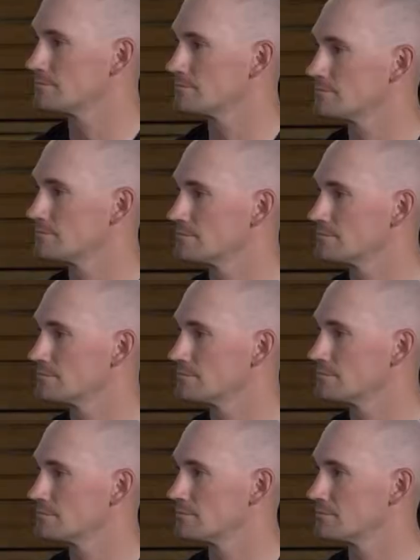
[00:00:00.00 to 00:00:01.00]

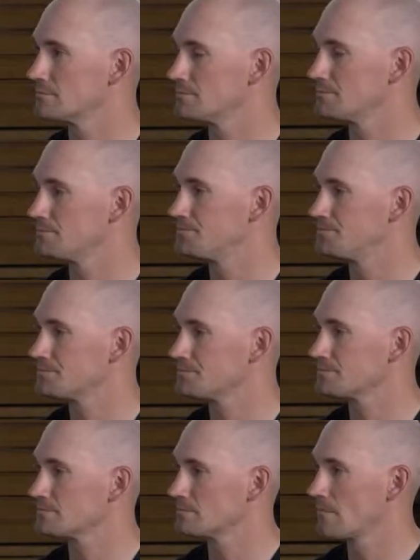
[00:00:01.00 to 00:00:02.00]

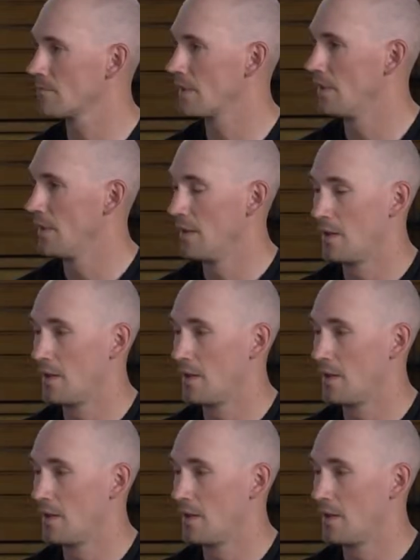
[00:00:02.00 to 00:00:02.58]
(not speaking)